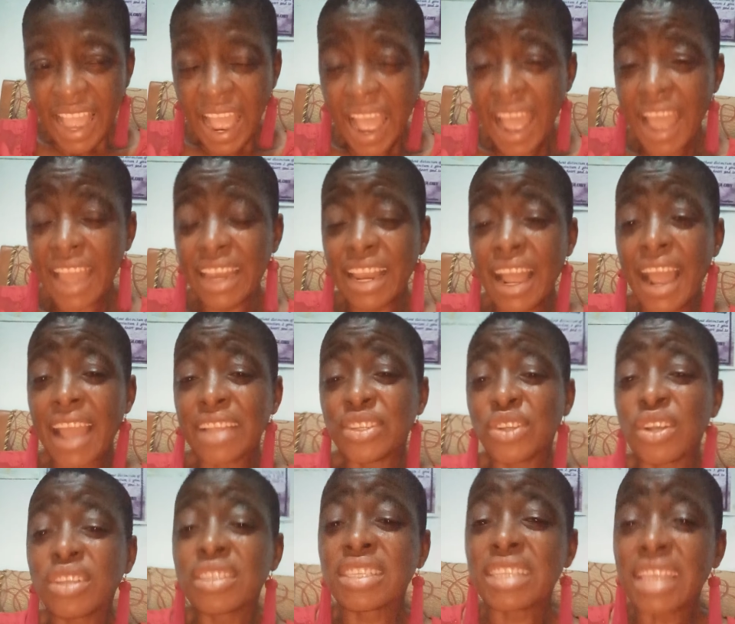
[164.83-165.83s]
And I
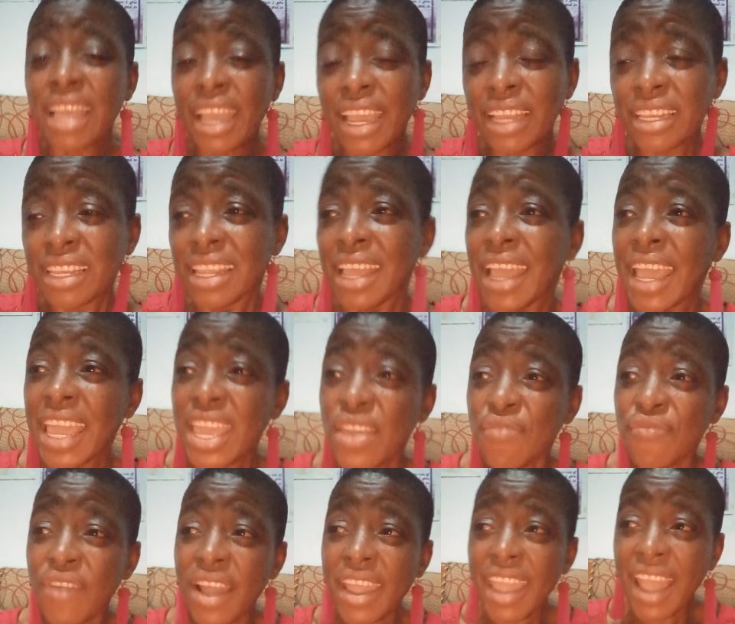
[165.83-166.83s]
just said,
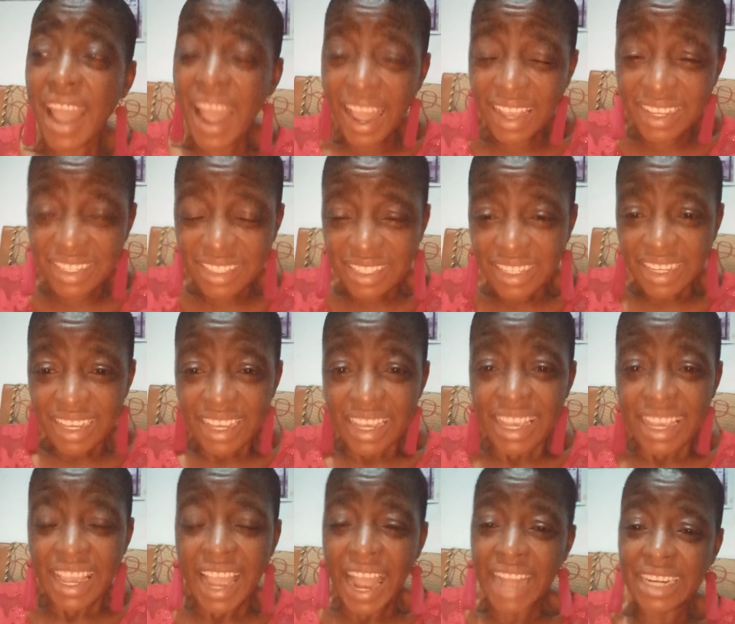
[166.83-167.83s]
if I ask
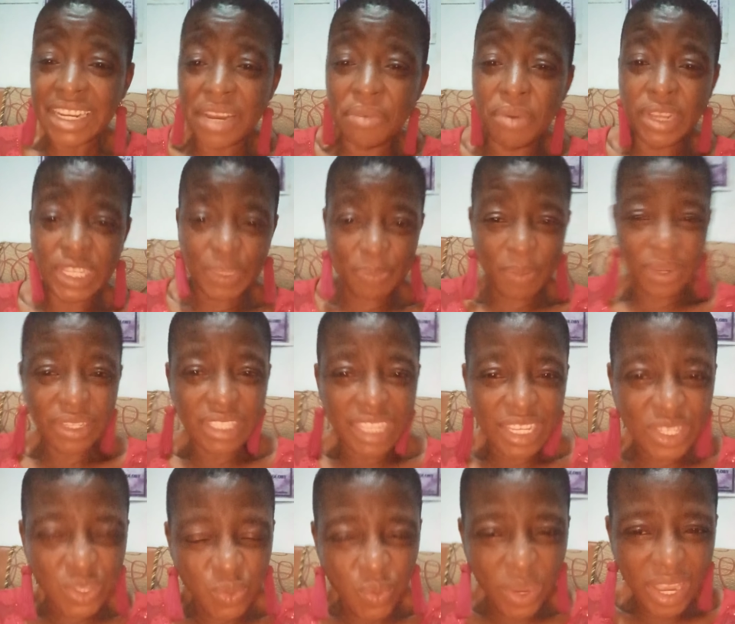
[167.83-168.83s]
and they respond
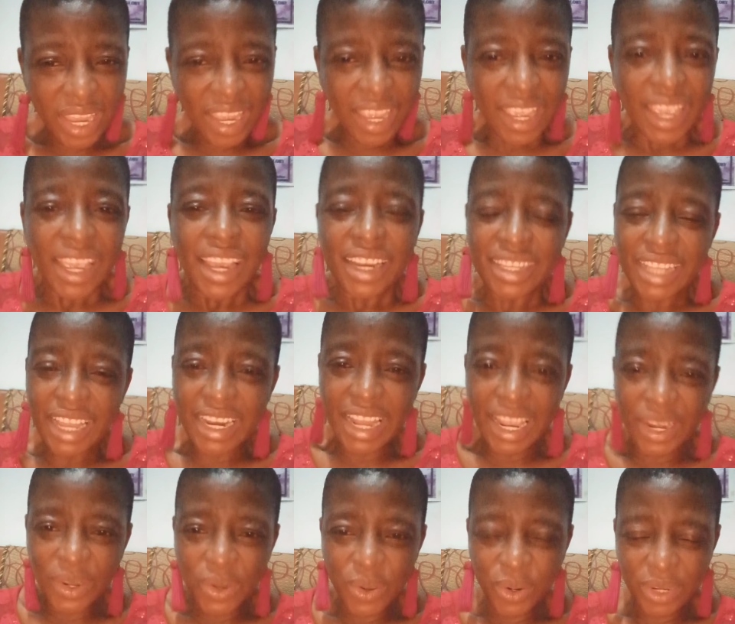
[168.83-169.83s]
this way, then
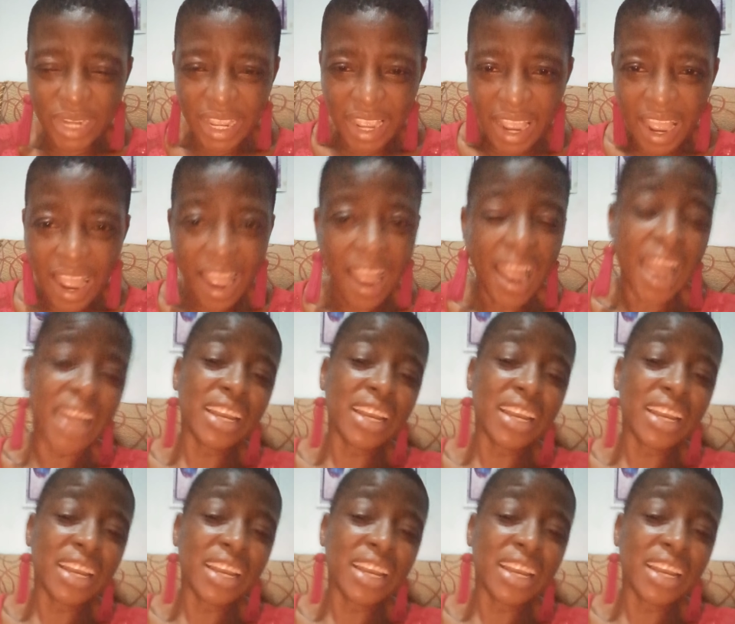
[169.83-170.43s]
I know they are.